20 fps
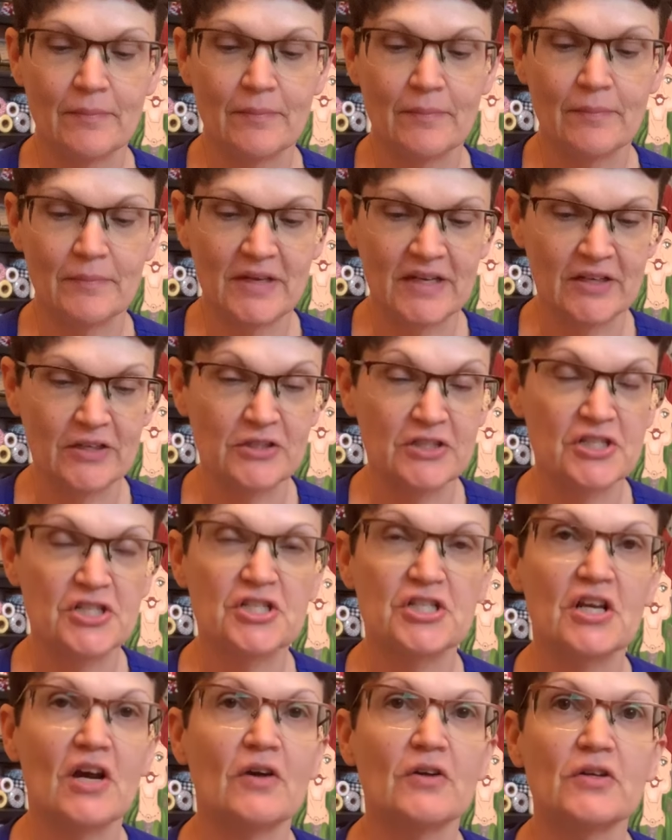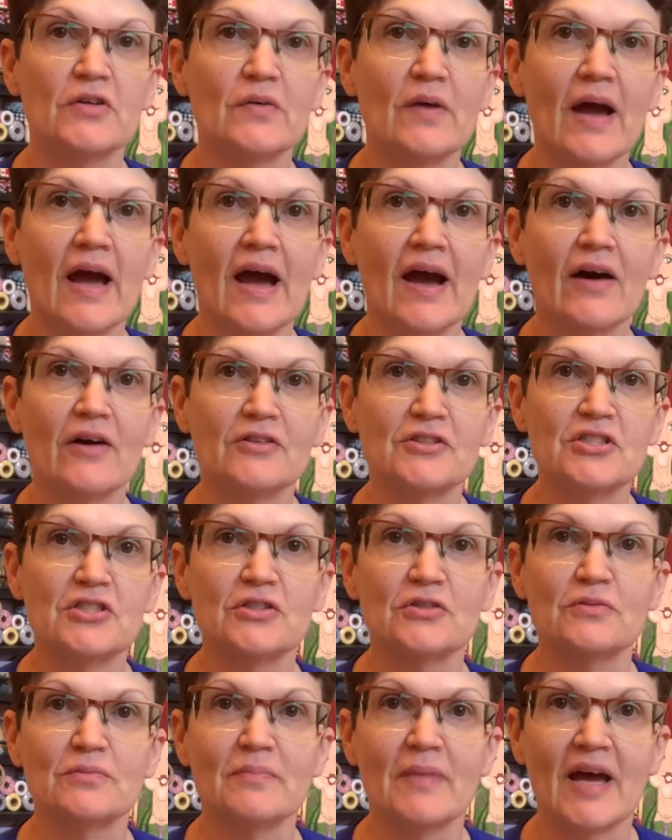I'm here to show you how
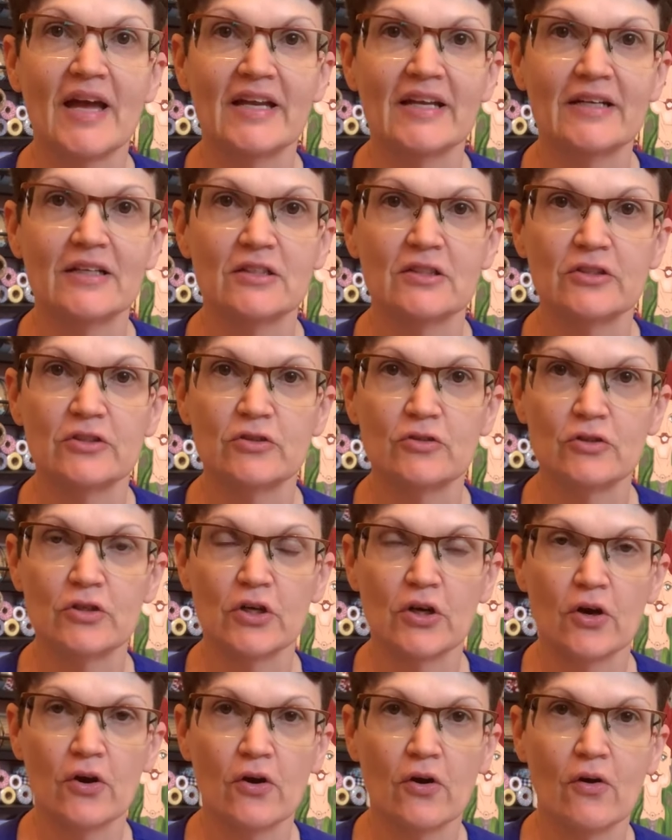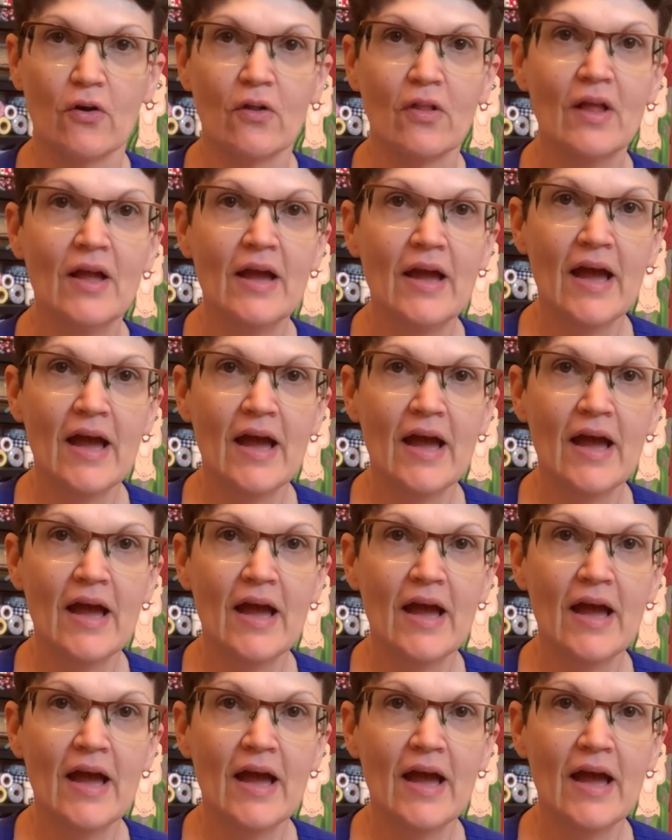to make a little girl